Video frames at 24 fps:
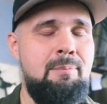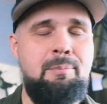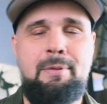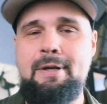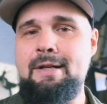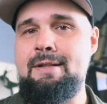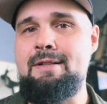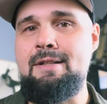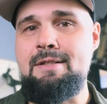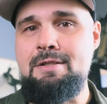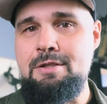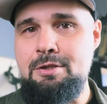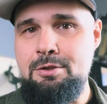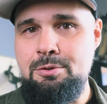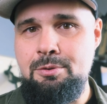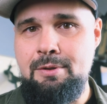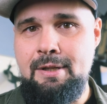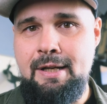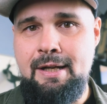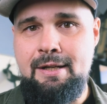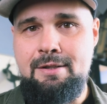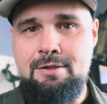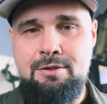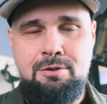but it doesn't do
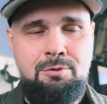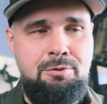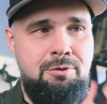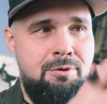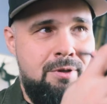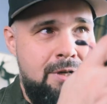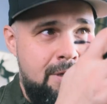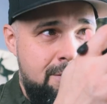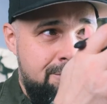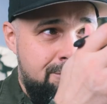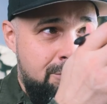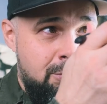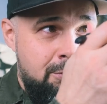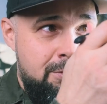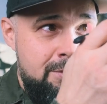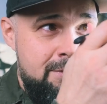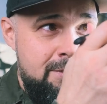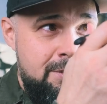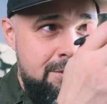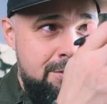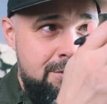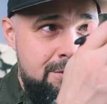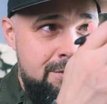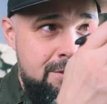that. So you got to
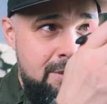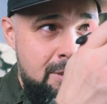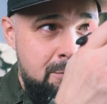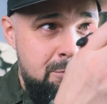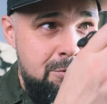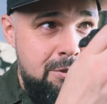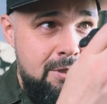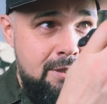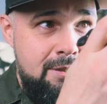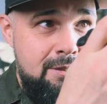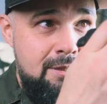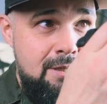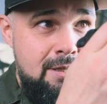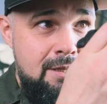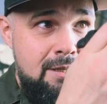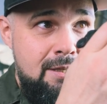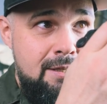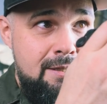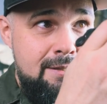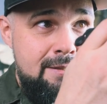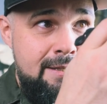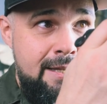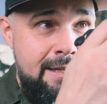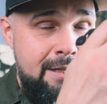focus on your subject,
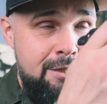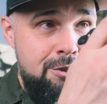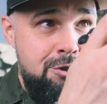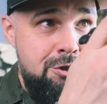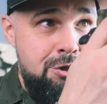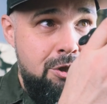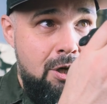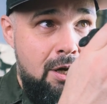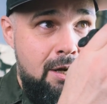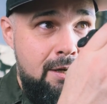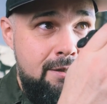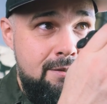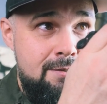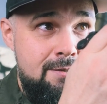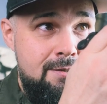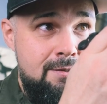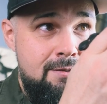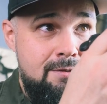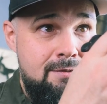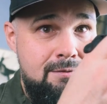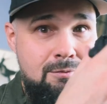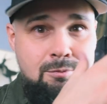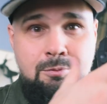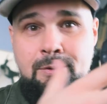take a shot,
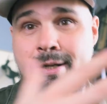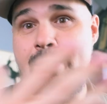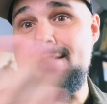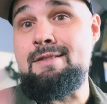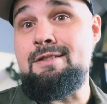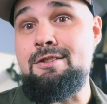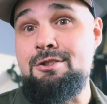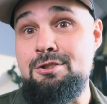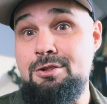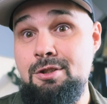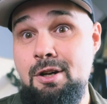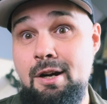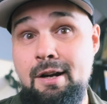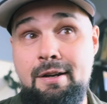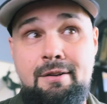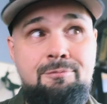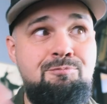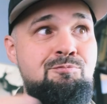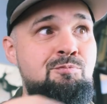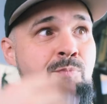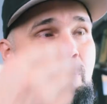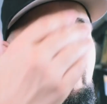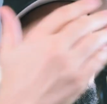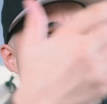waste a shot,
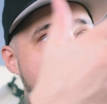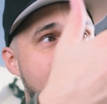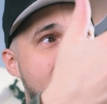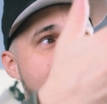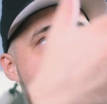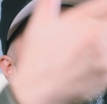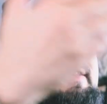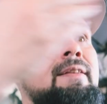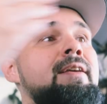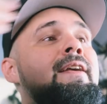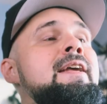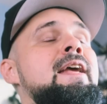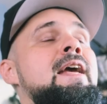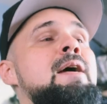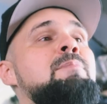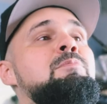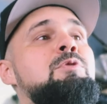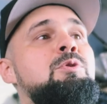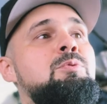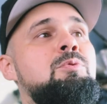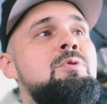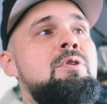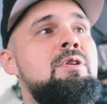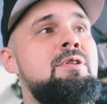and then the
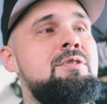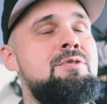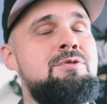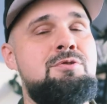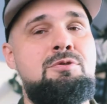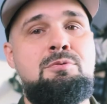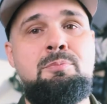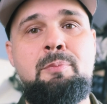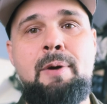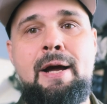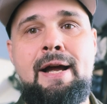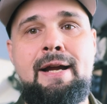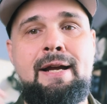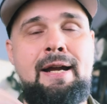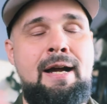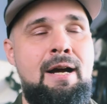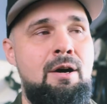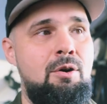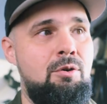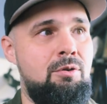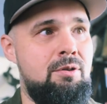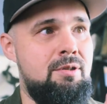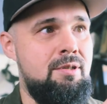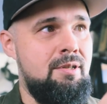camera will zoom back
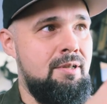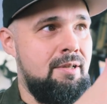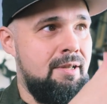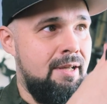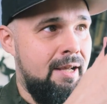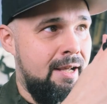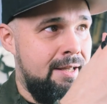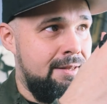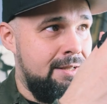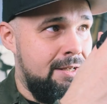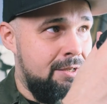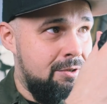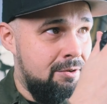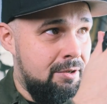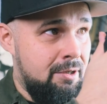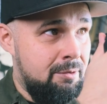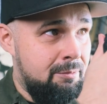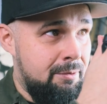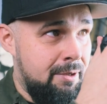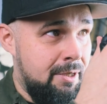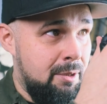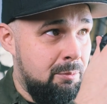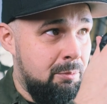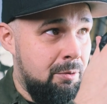out, and then you
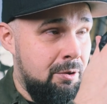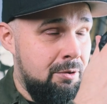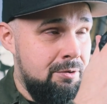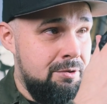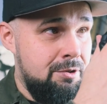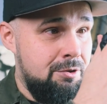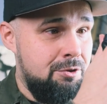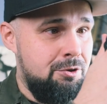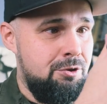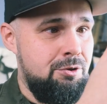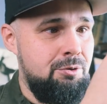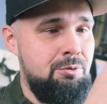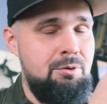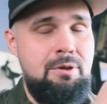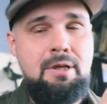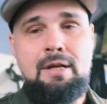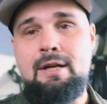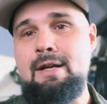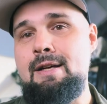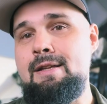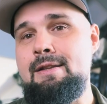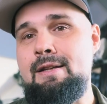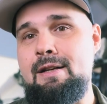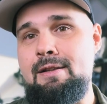can recompose and shoot.
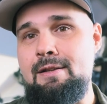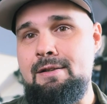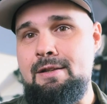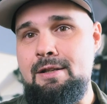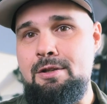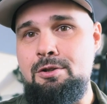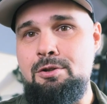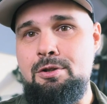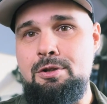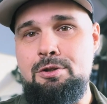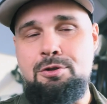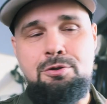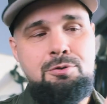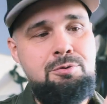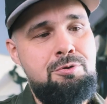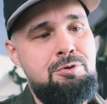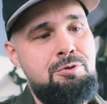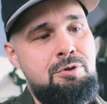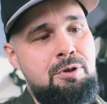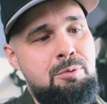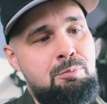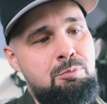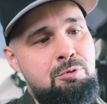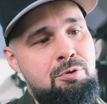The other thing you can do is
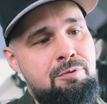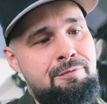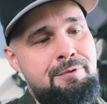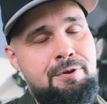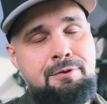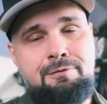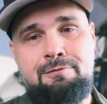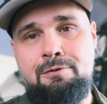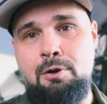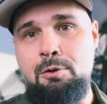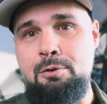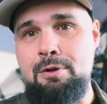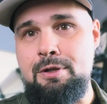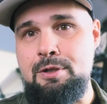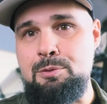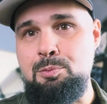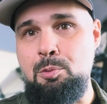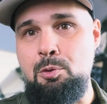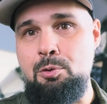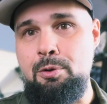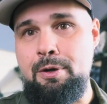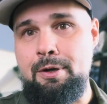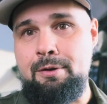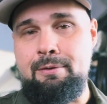you can move your focus
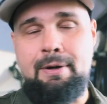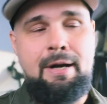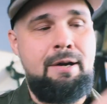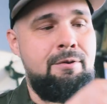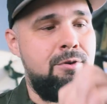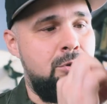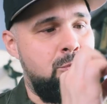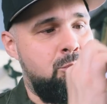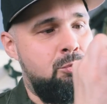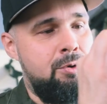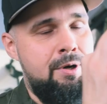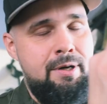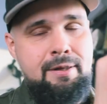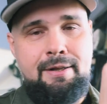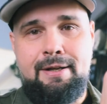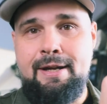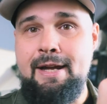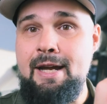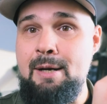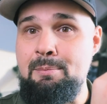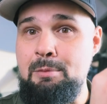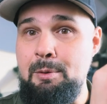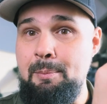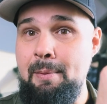point around, or where the
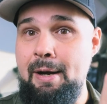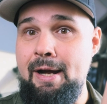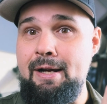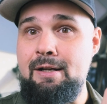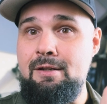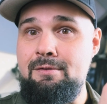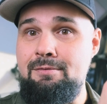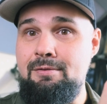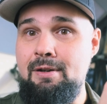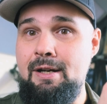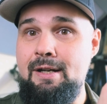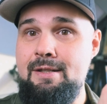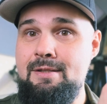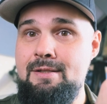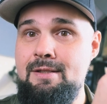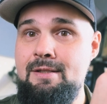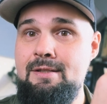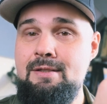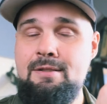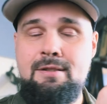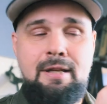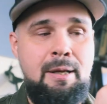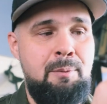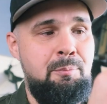camera magnifies
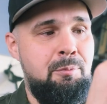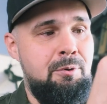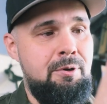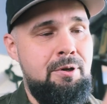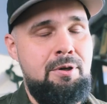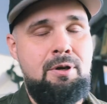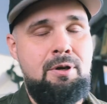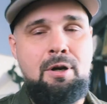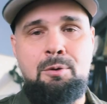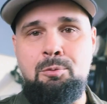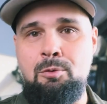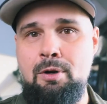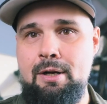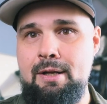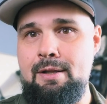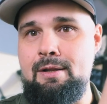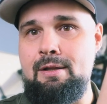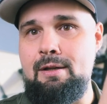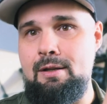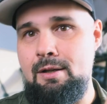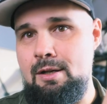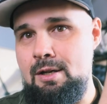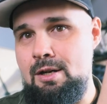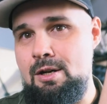in, and put it on one of
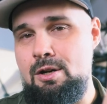the